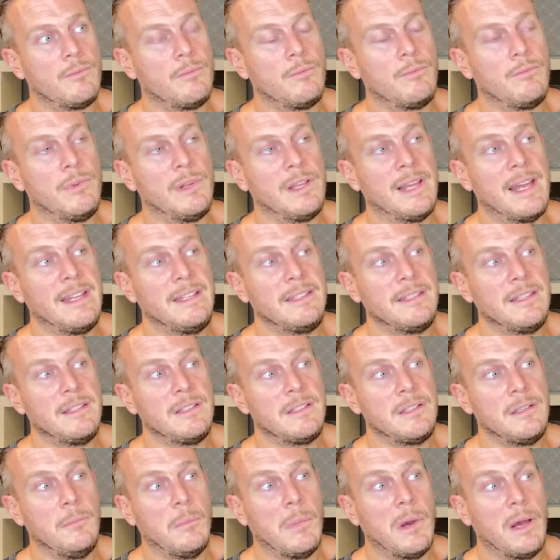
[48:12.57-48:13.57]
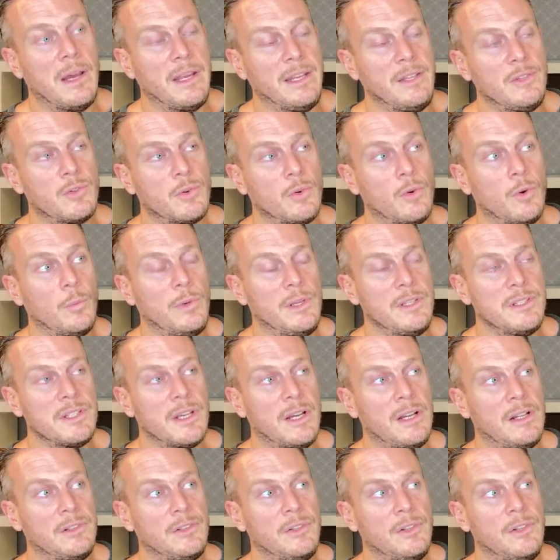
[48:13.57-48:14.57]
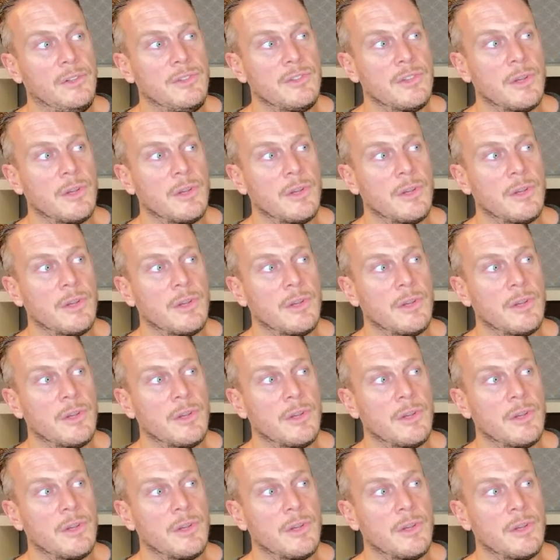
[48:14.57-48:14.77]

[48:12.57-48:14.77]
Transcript: related to my trauma in childhood.